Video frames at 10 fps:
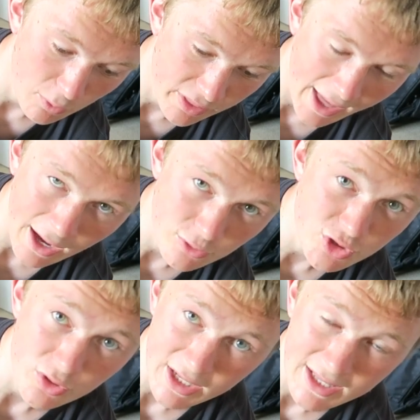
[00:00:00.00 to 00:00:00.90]
without
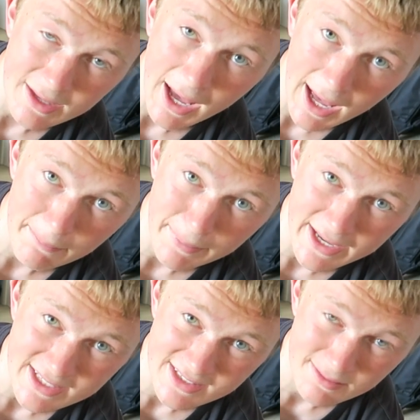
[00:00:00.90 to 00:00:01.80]
doing any
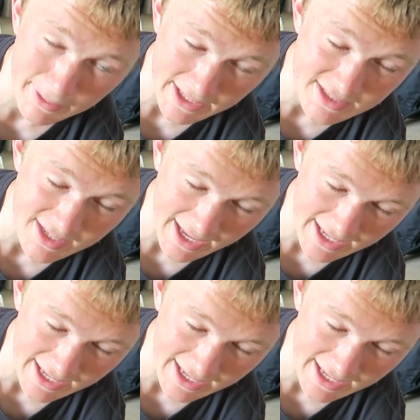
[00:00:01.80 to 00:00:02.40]
ab-based